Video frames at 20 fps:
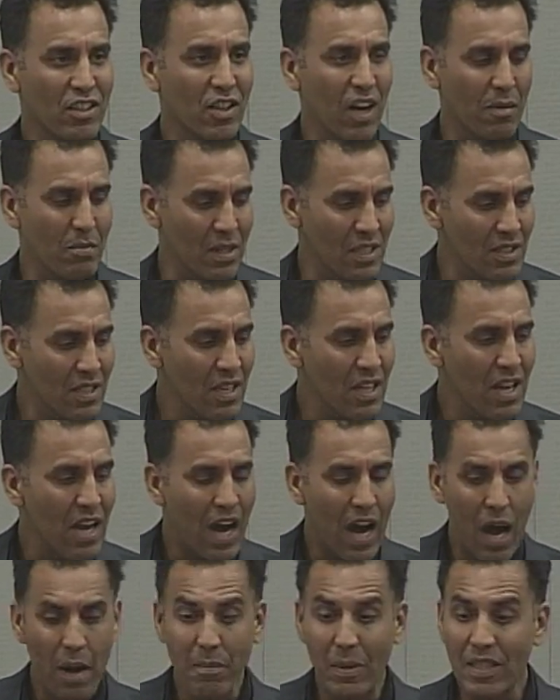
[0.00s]
side
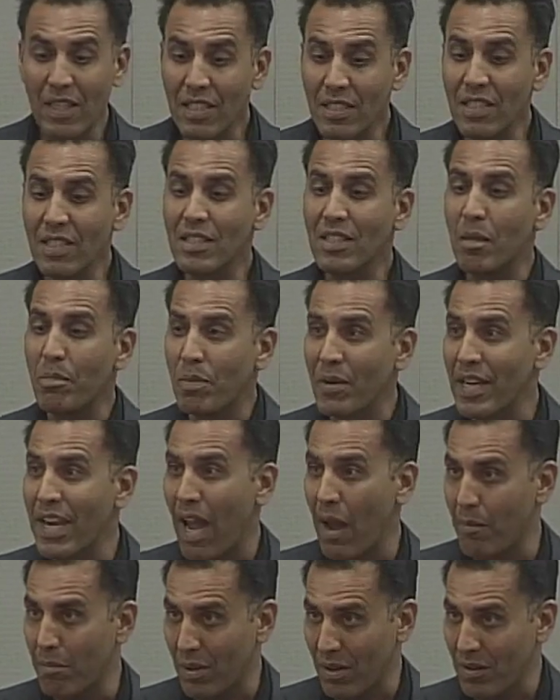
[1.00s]
comment. But this is the
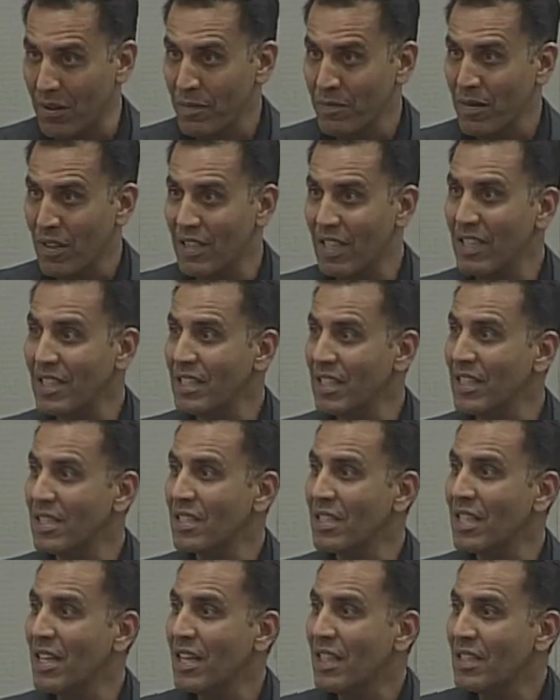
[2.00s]
preamble.
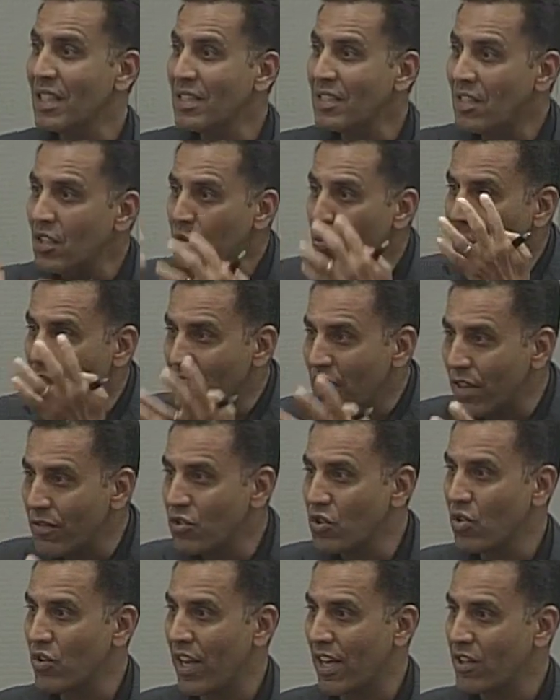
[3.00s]
This is
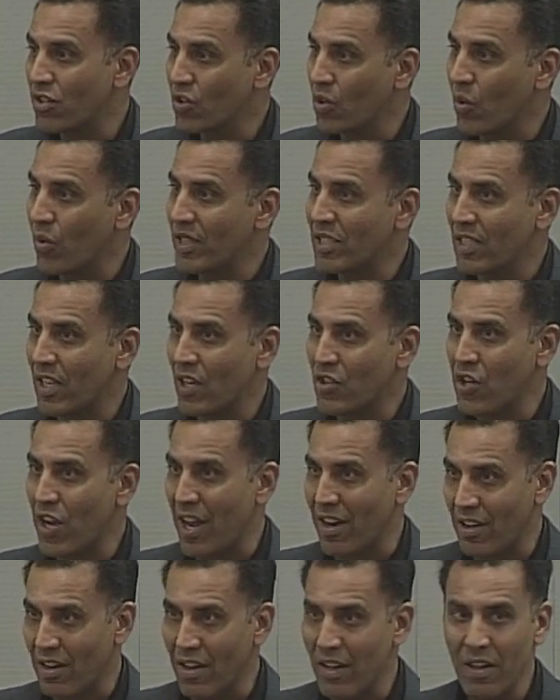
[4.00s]
what gives UNESCO its
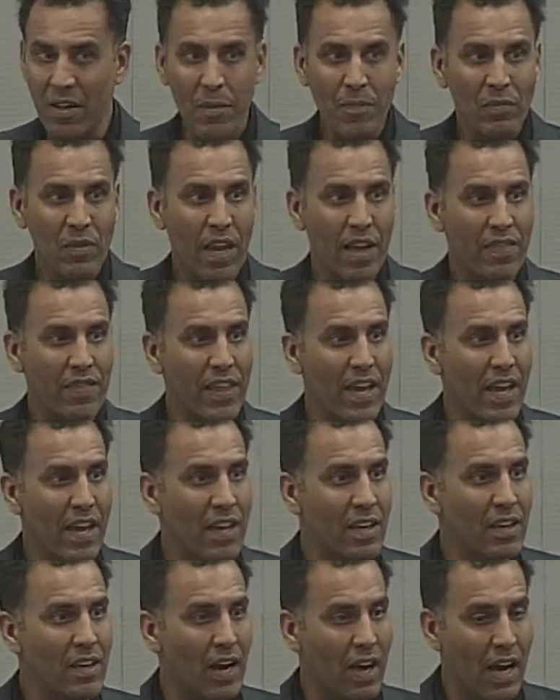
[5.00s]
agenda.
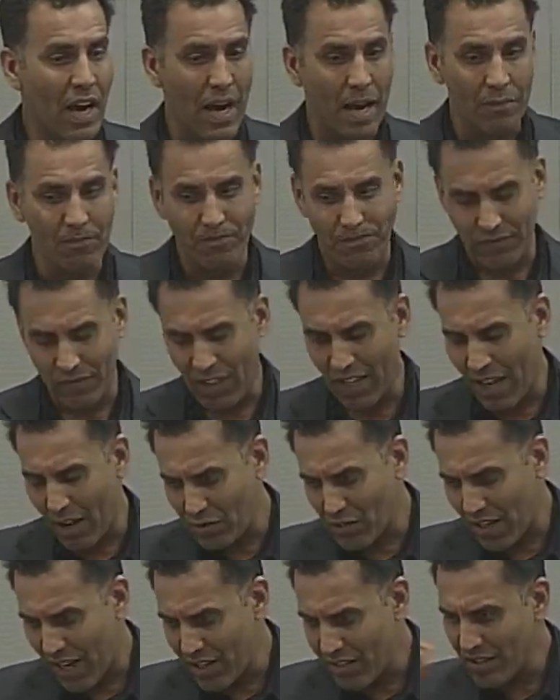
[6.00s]
And then I
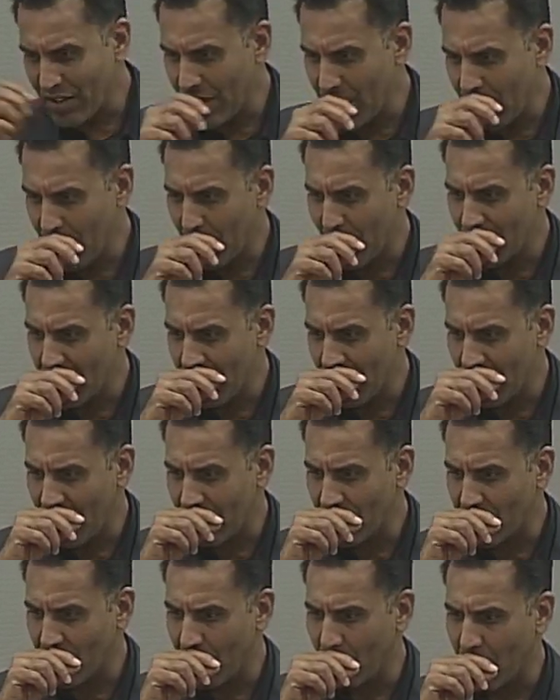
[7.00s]
recently
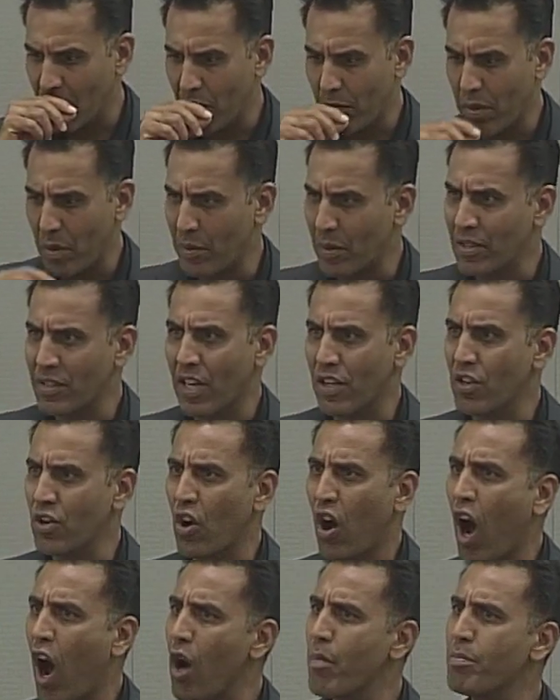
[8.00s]
was in UNESCO, and one of the people
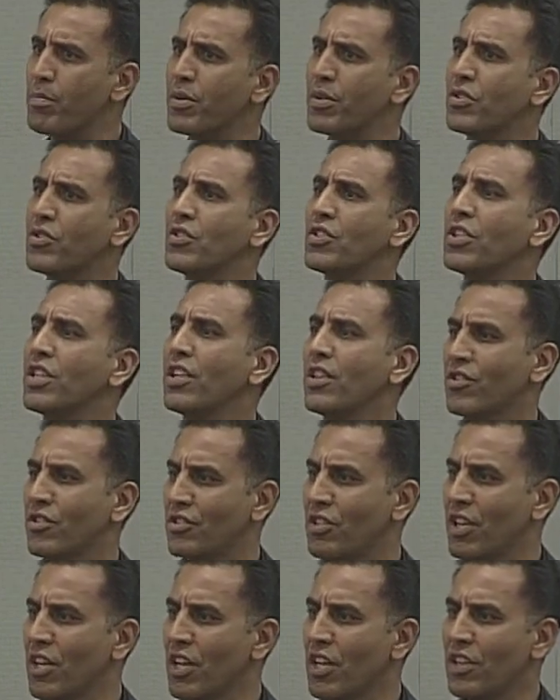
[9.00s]
said, how
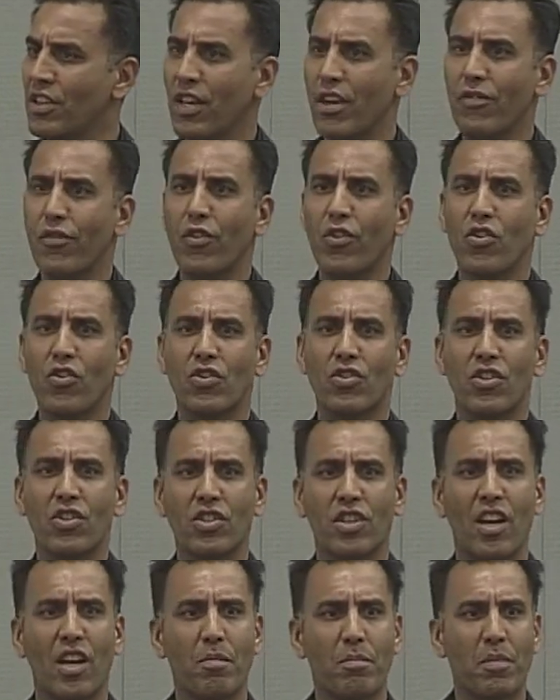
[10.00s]
prescient that if you
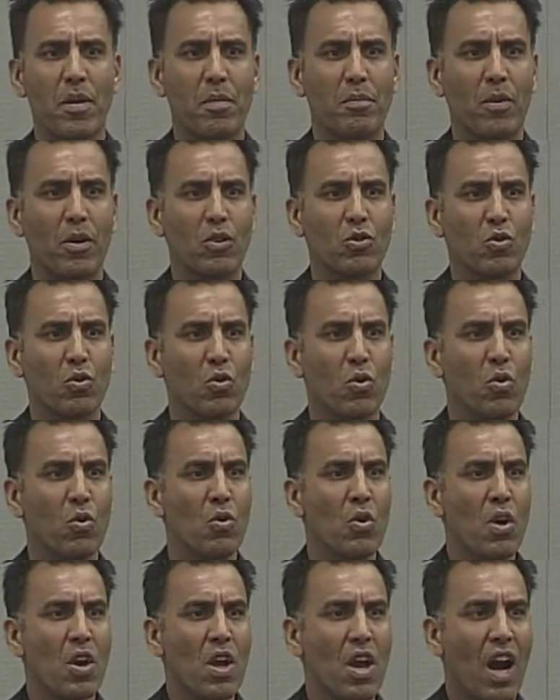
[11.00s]
could just get people
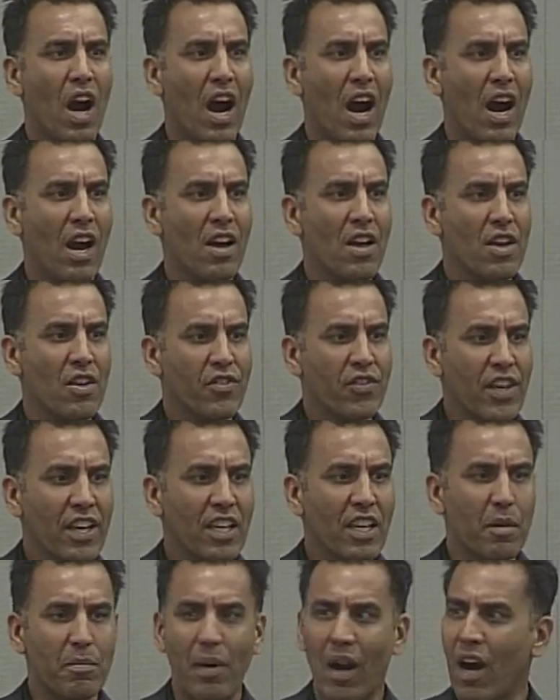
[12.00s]
to
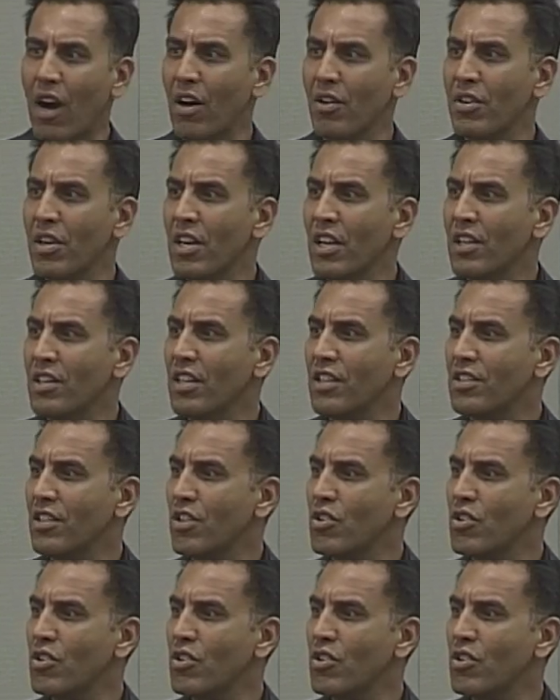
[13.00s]
think about